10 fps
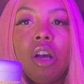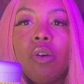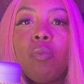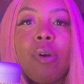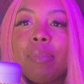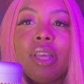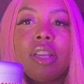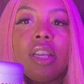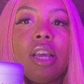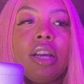
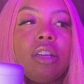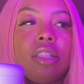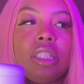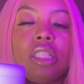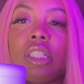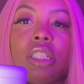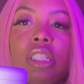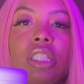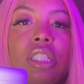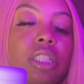women
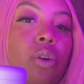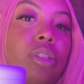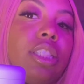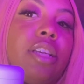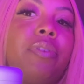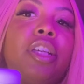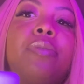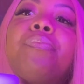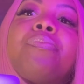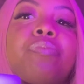in on TV.
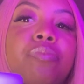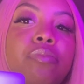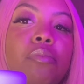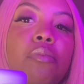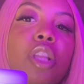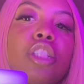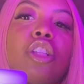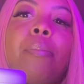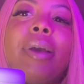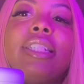
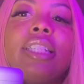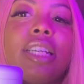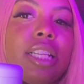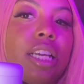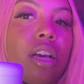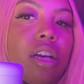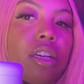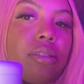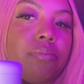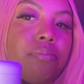So basically,
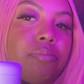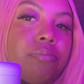I